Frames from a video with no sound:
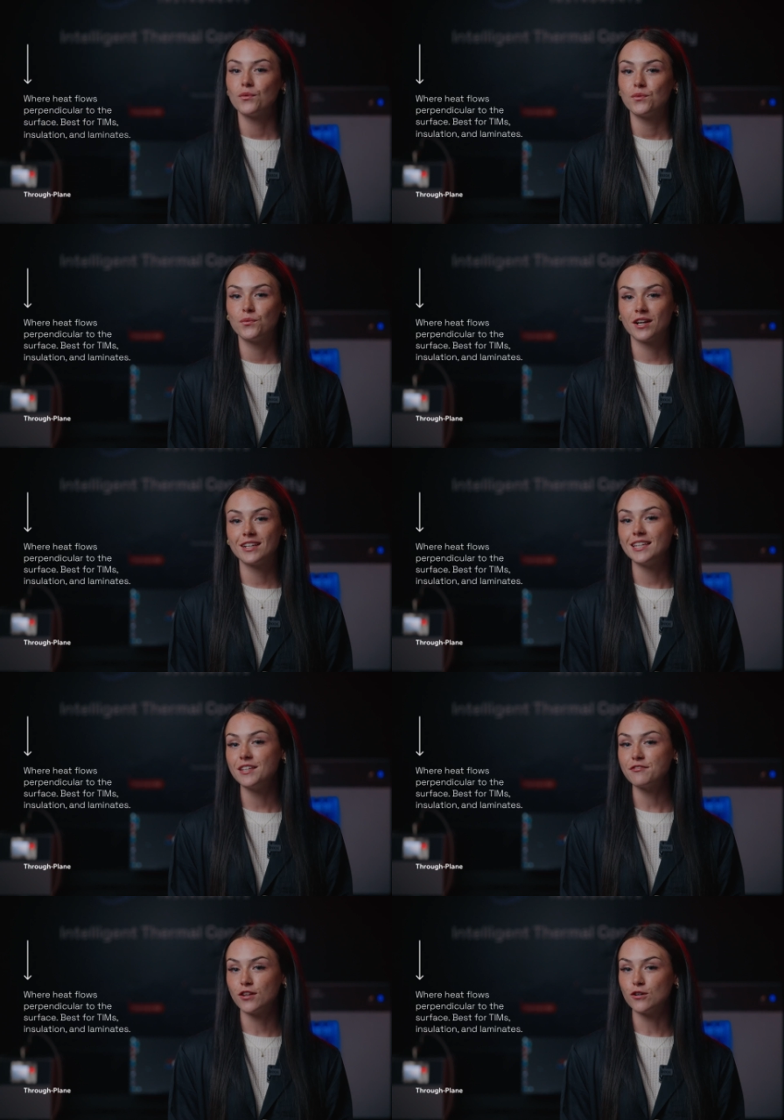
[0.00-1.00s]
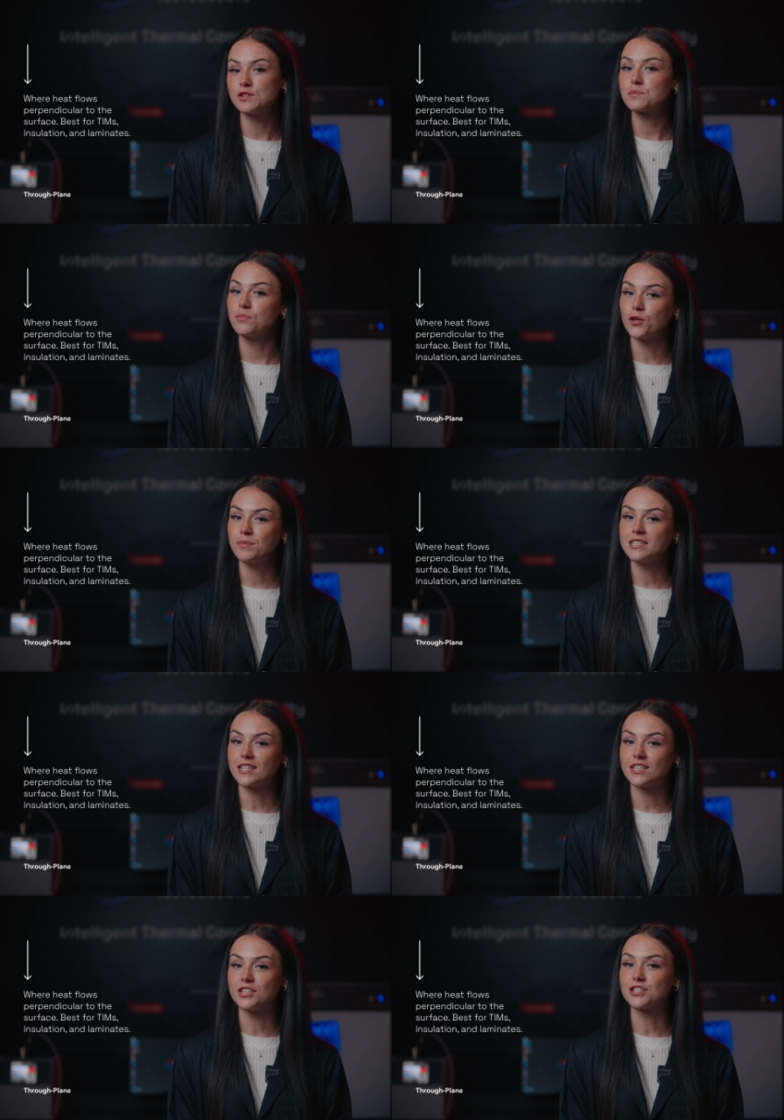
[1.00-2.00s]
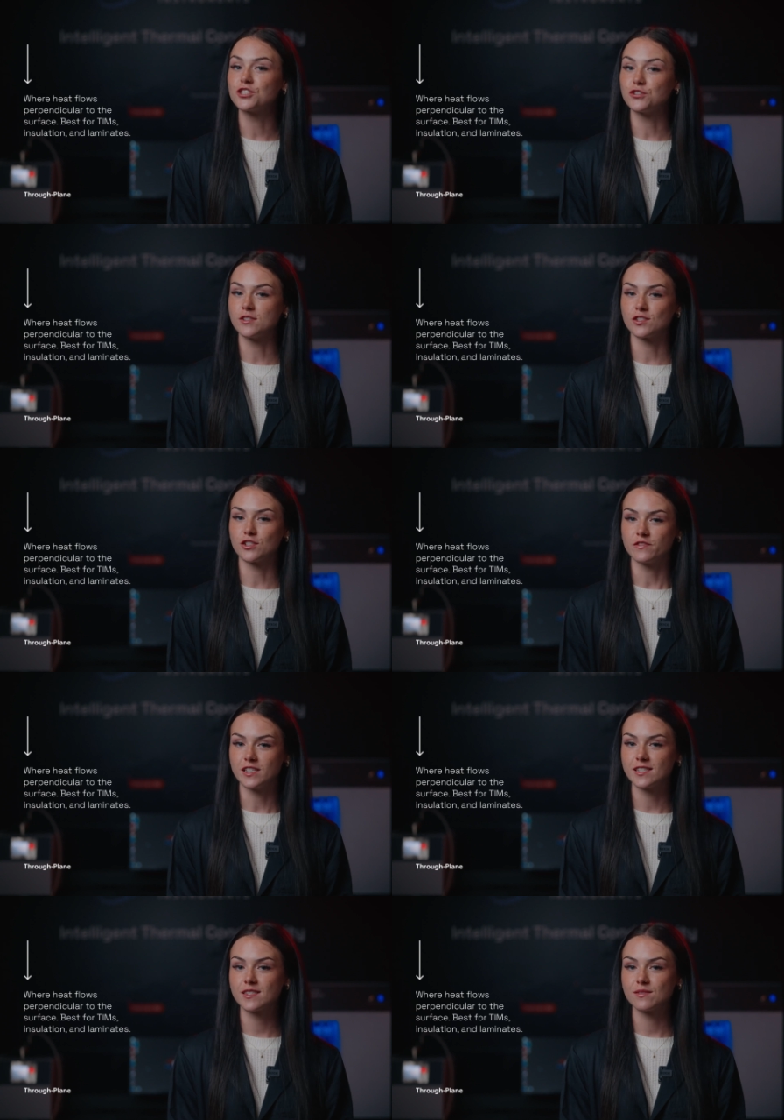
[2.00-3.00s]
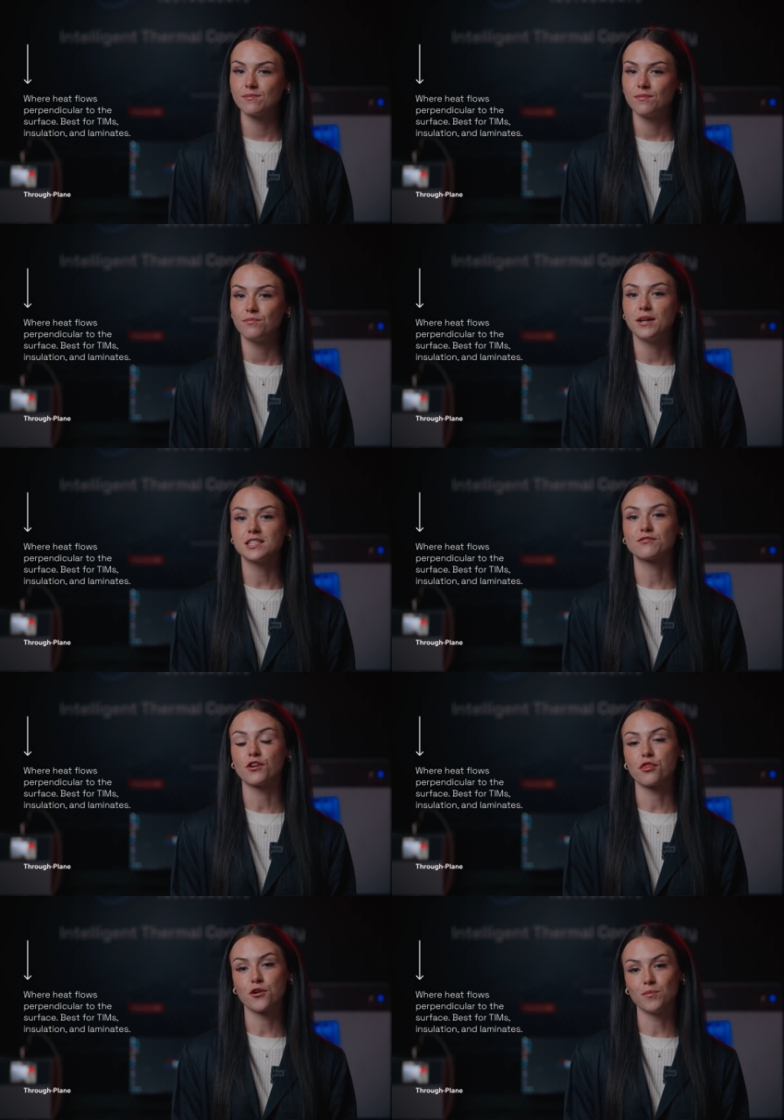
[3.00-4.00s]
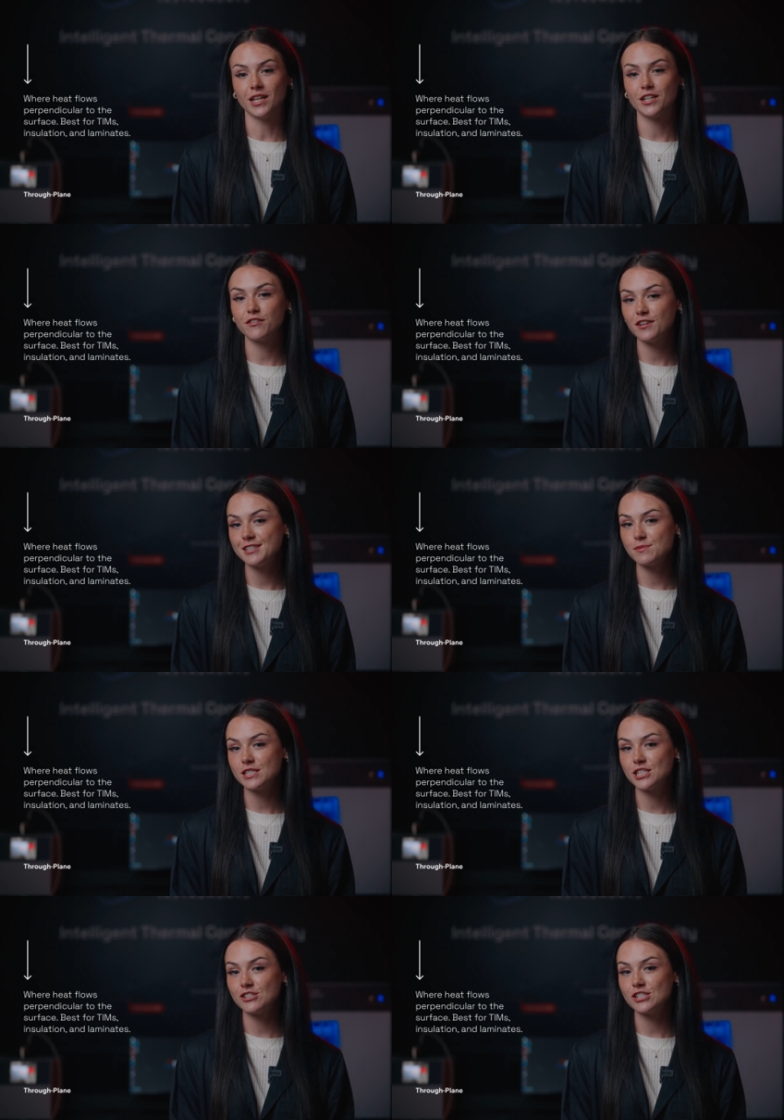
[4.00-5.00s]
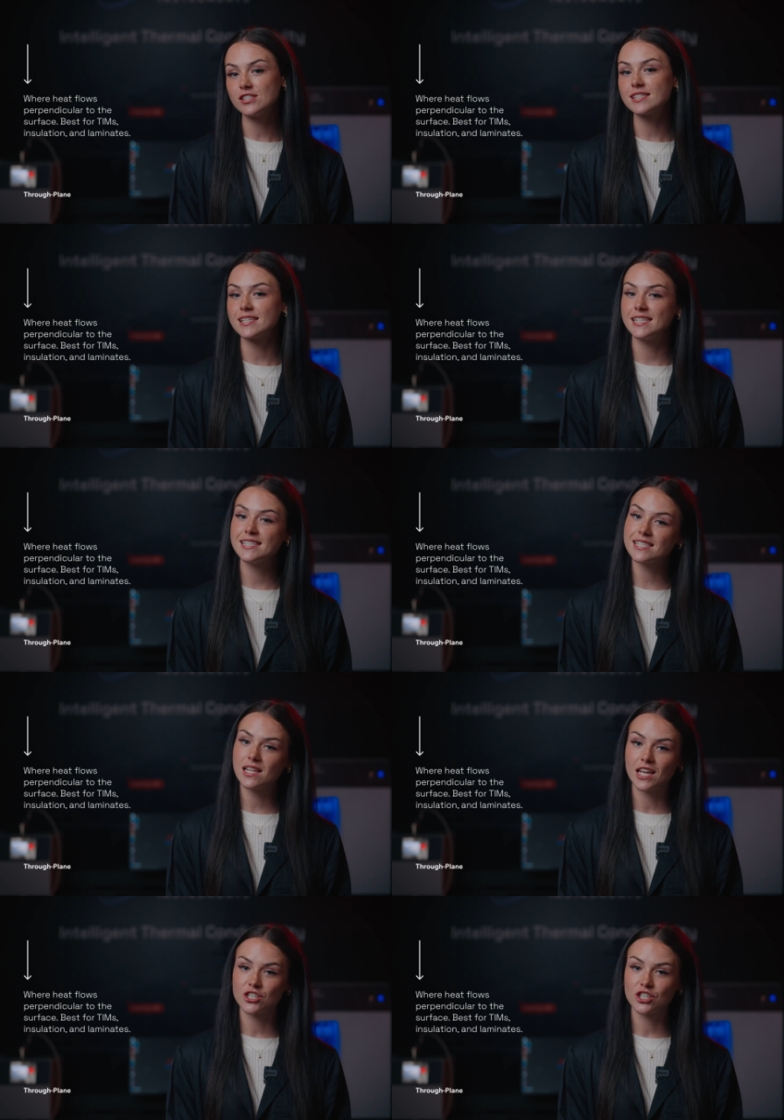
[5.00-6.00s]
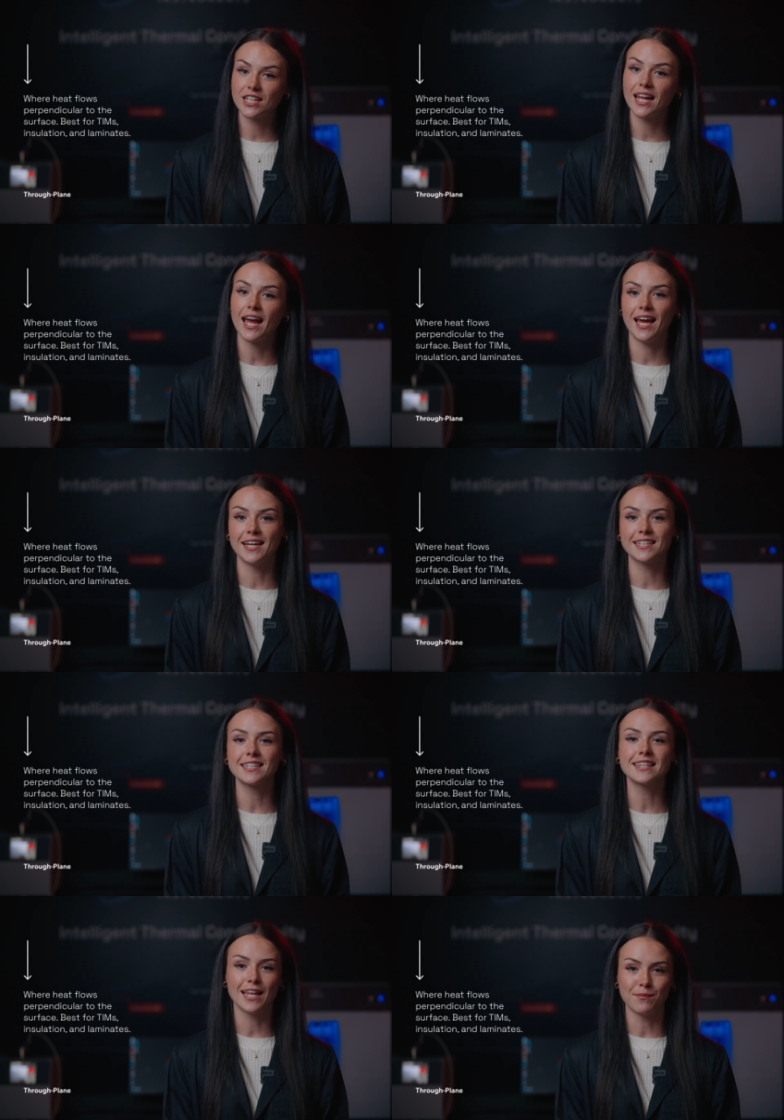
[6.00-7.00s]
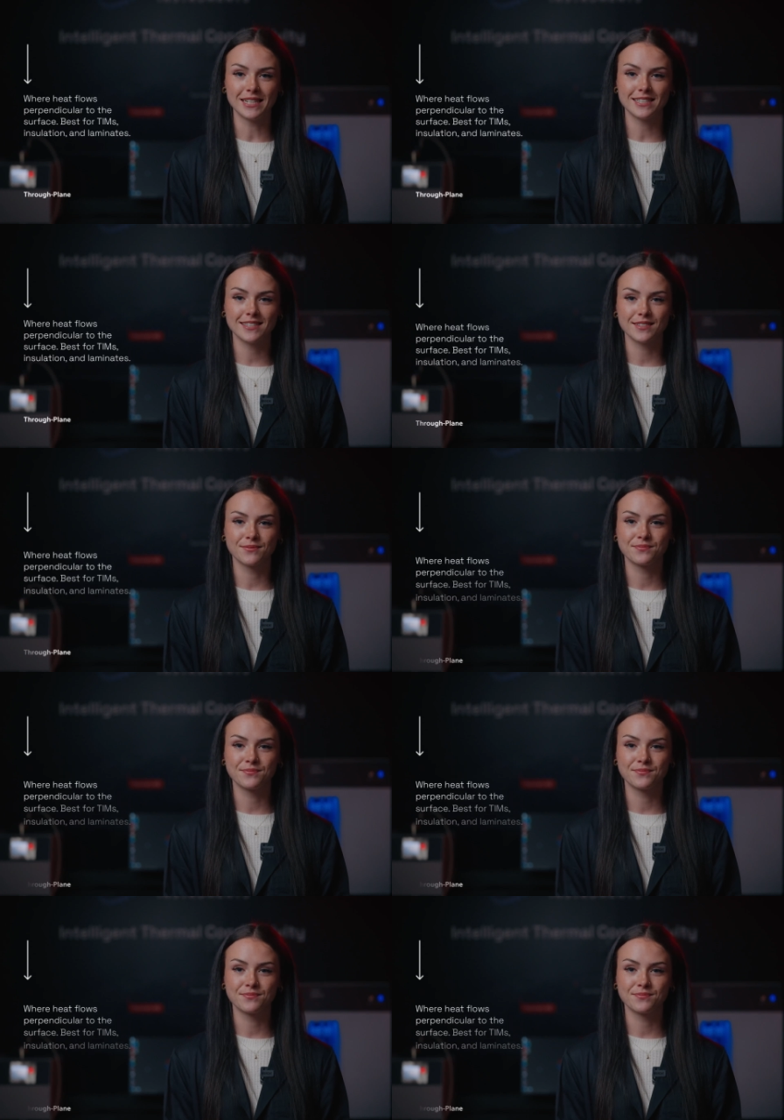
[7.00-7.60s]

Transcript: where heat flows perpendicular to the surface, best for thermal interface materials, insulation, and laminates.